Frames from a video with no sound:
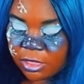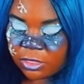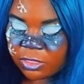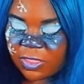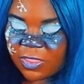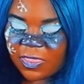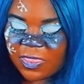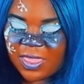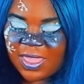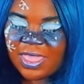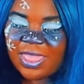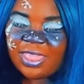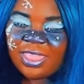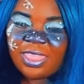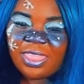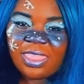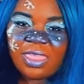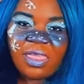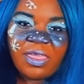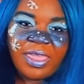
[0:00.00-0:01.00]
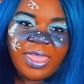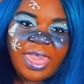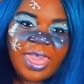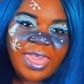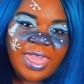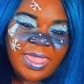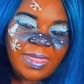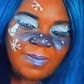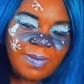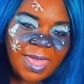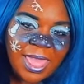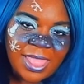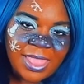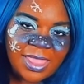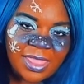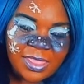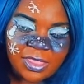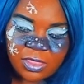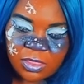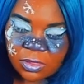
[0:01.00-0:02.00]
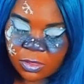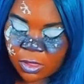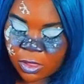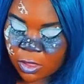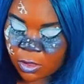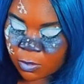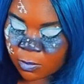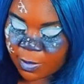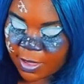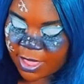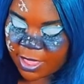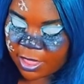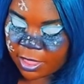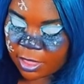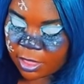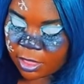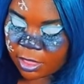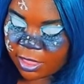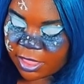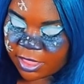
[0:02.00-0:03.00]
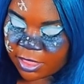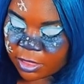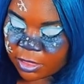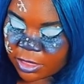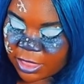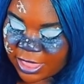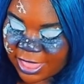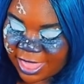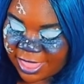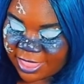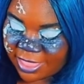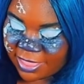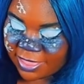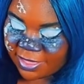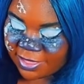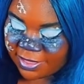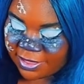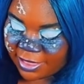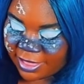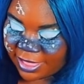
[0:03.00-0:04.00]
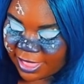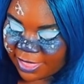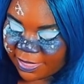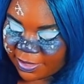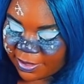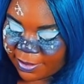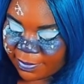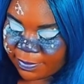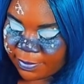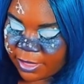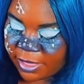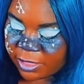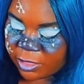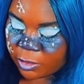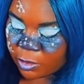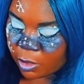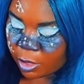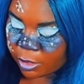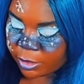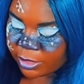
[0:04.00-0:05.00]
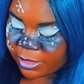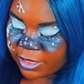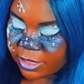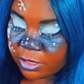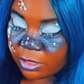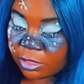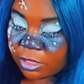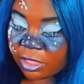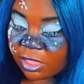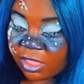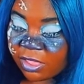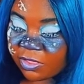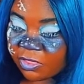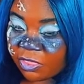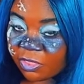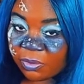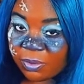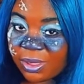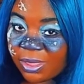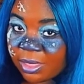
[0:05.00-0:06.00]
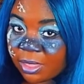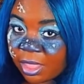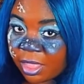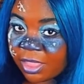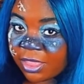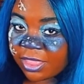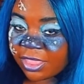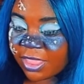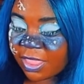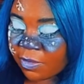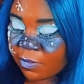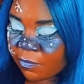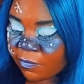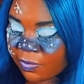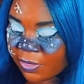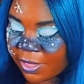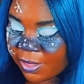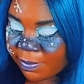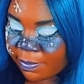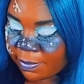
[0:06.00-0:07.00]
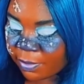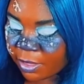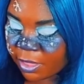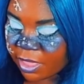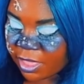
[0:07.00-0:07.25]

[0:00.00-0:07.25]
The thing is that I hate palettes where, like, you get them and you only use, like, 3 colours out of them.